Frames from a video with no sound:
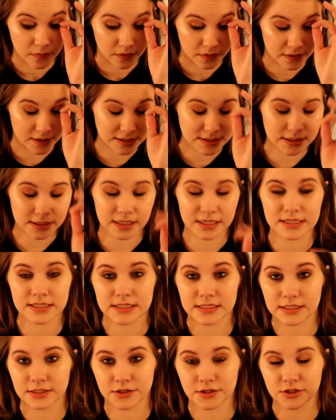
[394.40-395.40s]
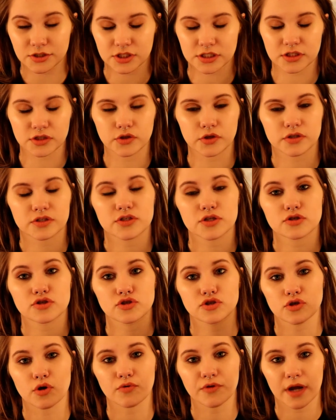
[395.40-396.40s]
this concealer just looks
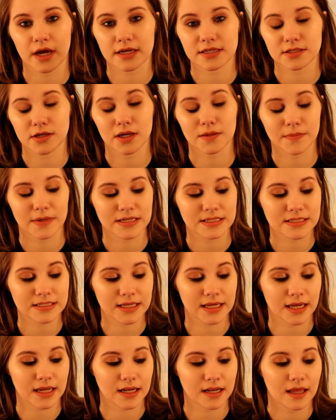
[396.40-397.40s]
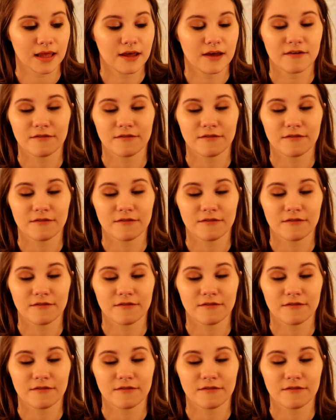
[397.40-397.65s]
so nice on my skin.